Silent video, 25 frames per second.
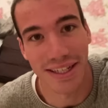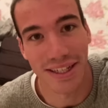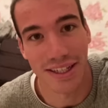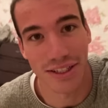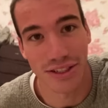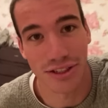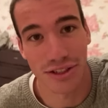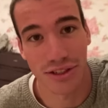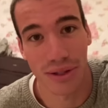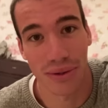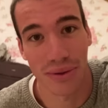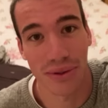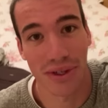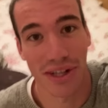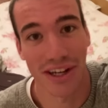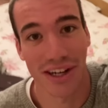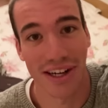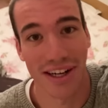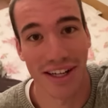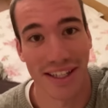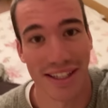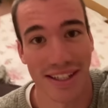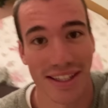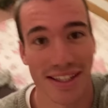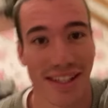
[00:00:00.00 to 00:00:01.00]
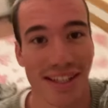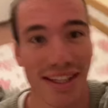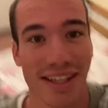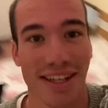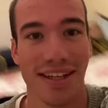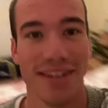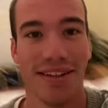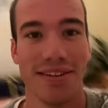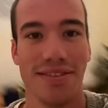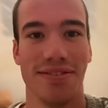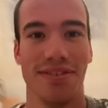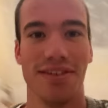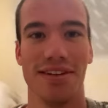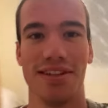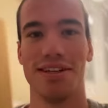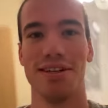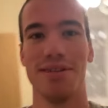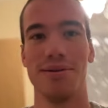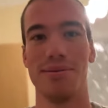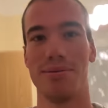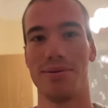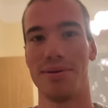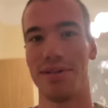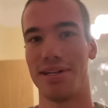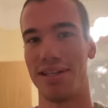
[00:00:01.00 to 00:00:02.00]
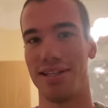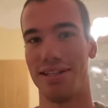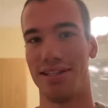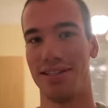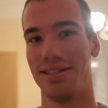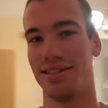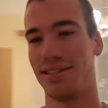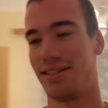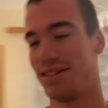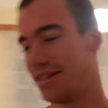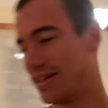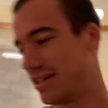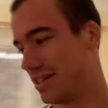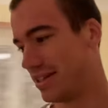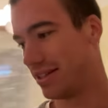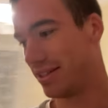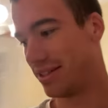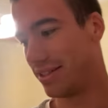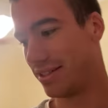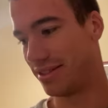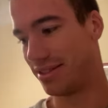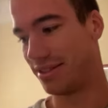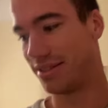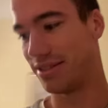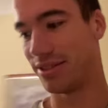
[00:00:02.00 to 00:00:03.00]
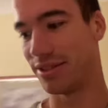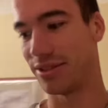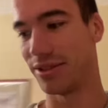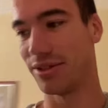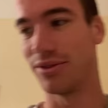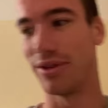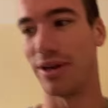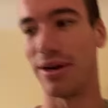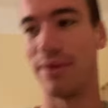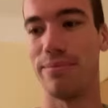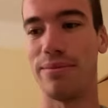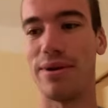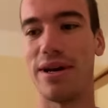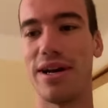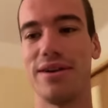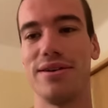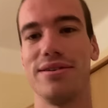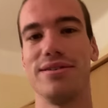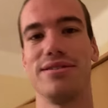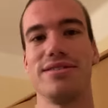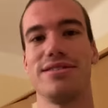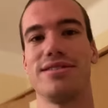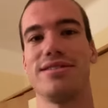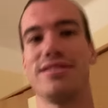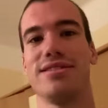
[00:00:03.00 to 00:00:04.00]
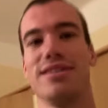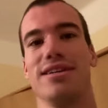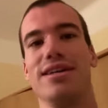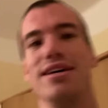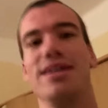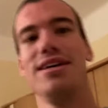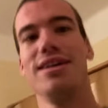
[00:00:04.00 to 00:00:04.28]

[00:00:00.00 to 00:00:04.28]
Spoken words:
are so kind. Philip and his grandparents